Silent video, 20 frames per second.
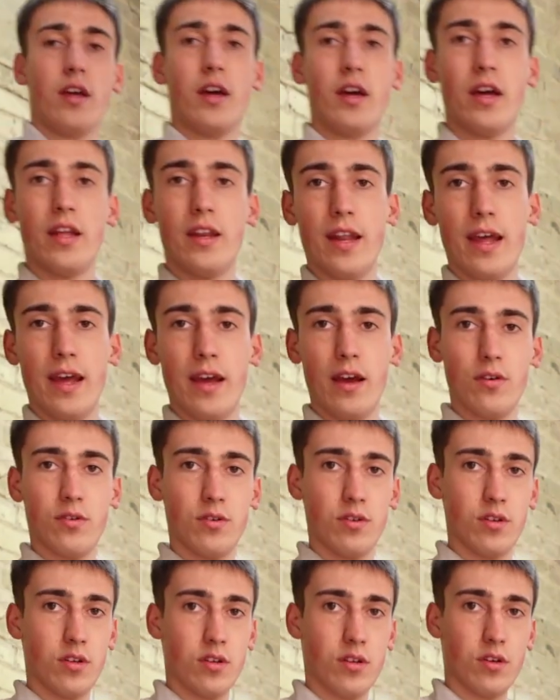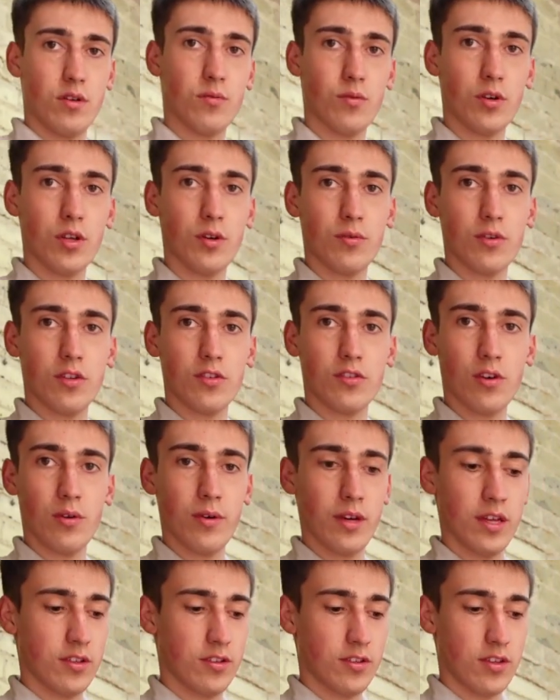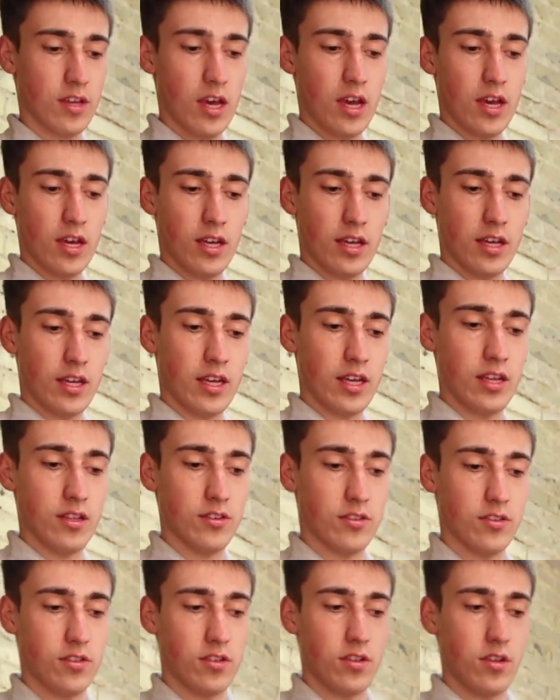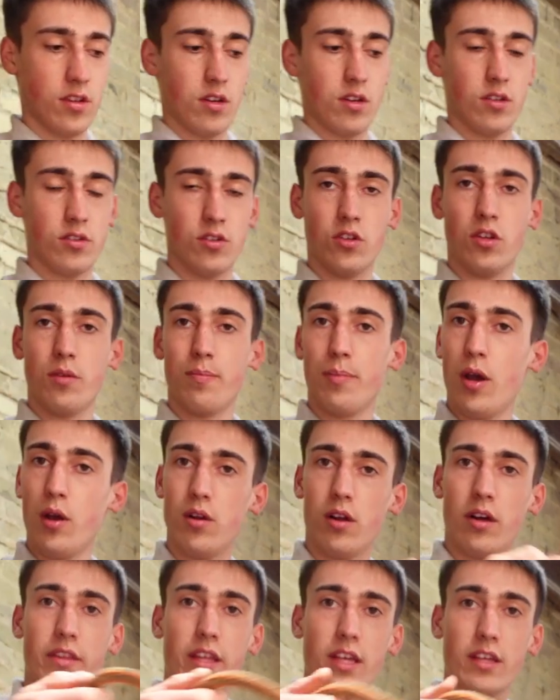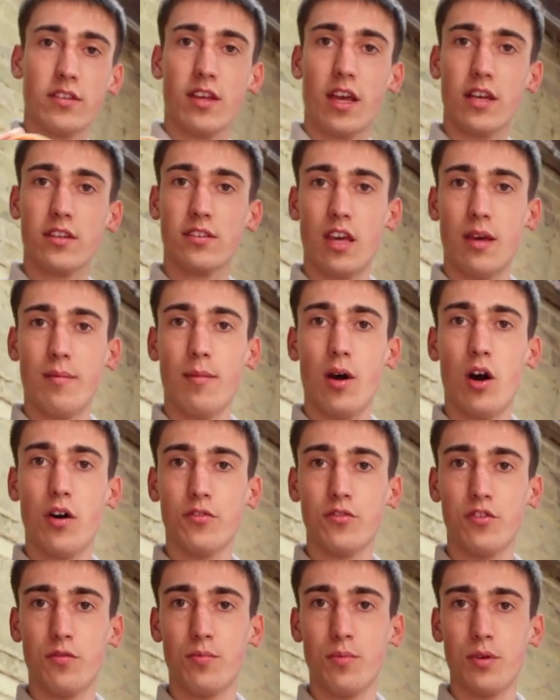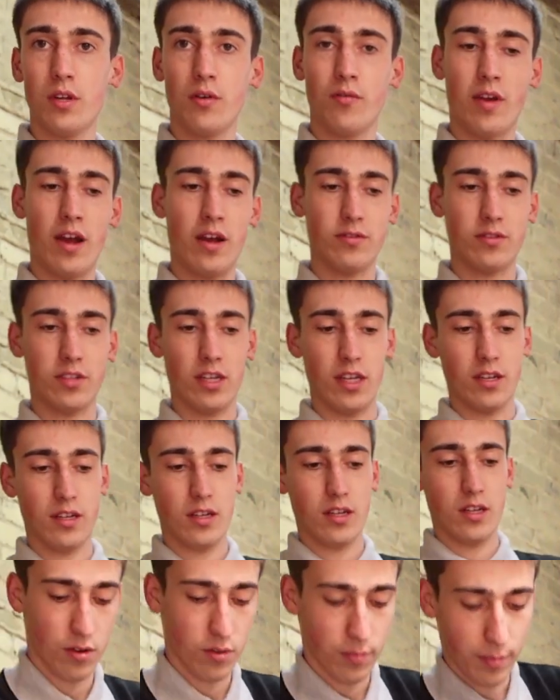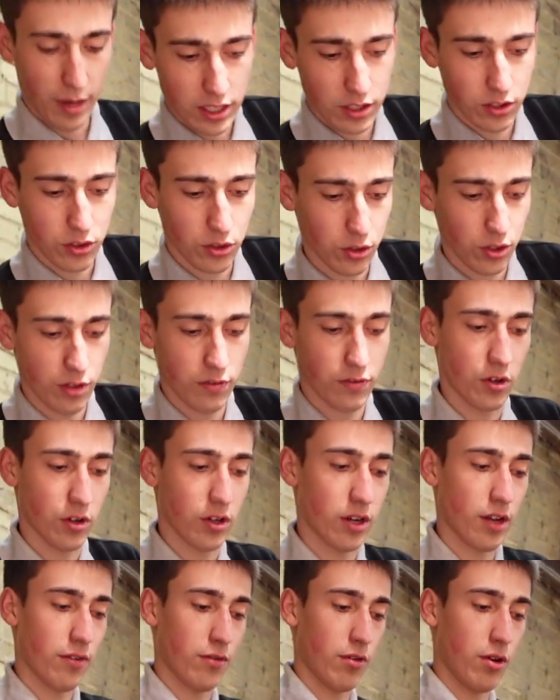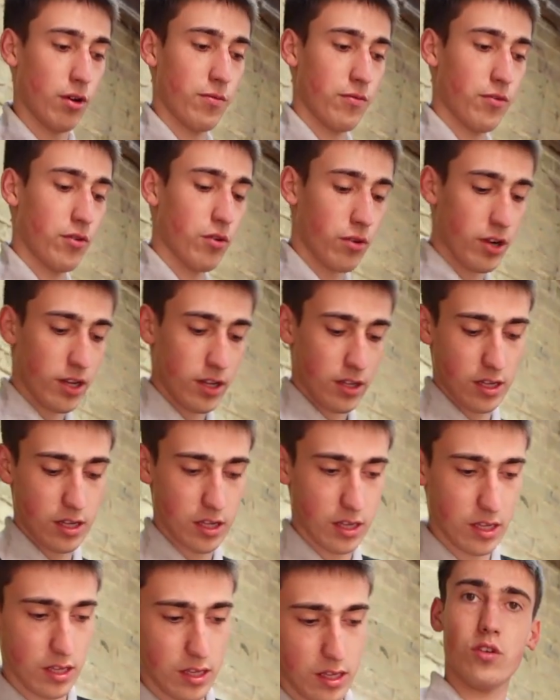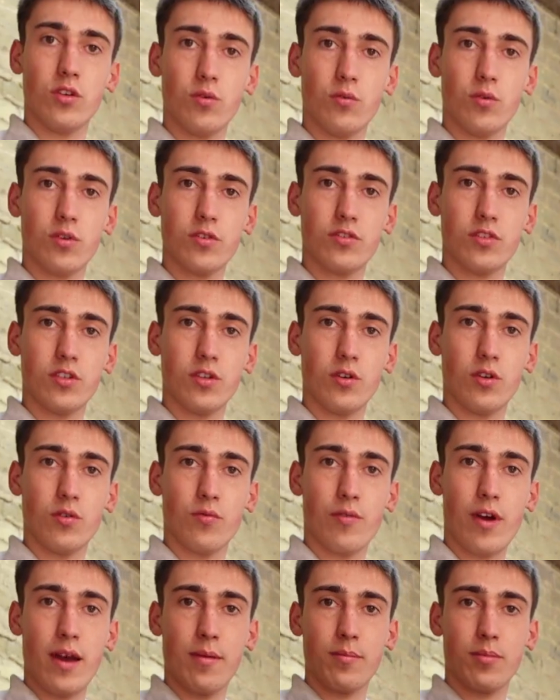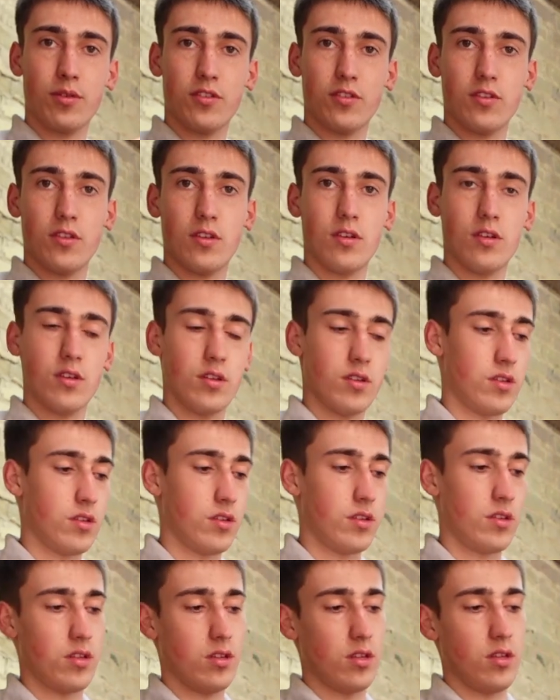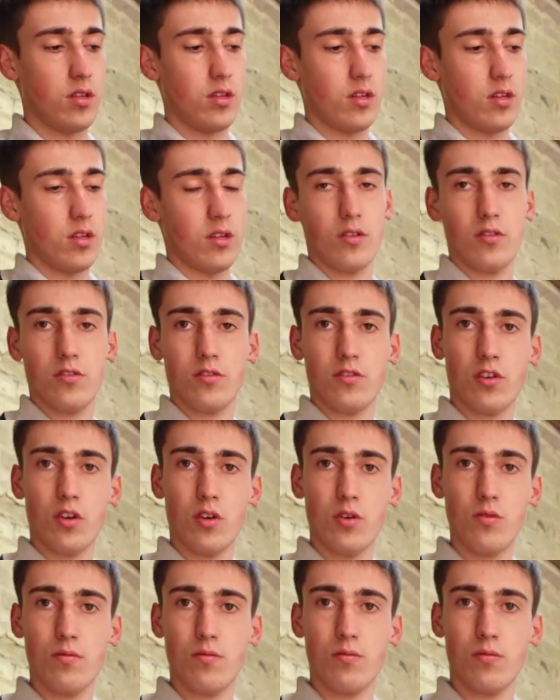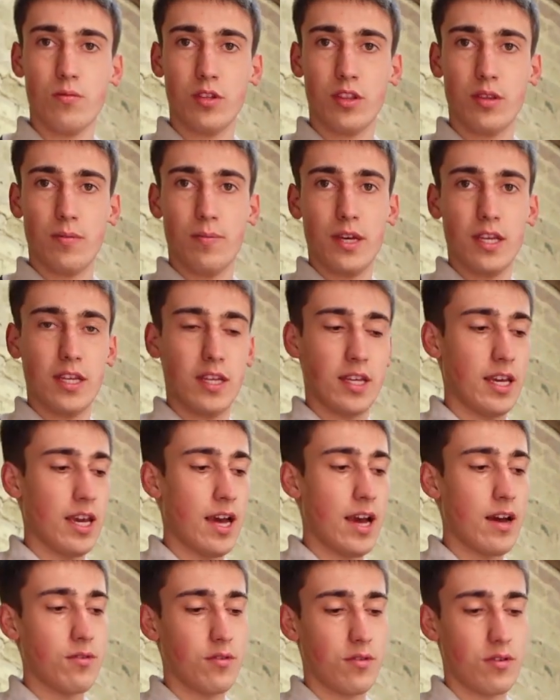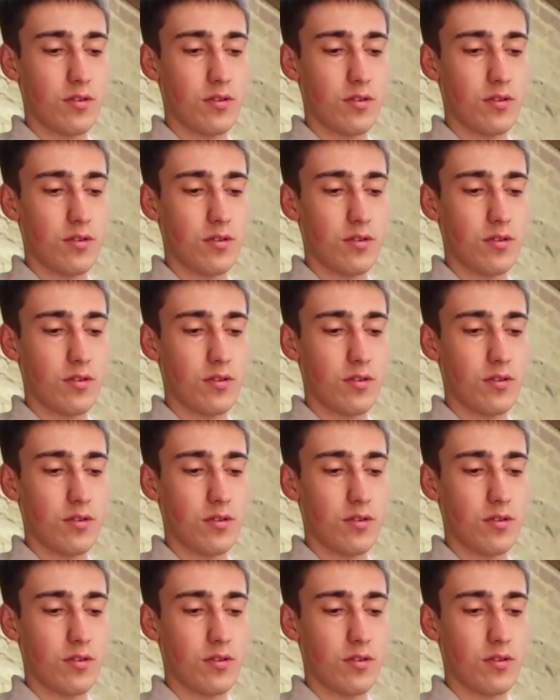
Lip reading: and now what you want to do is do your bowline the exact same after you've put it around it, making sure you've got enough rope for it. You want to do your wraps, 2 with the pinky out,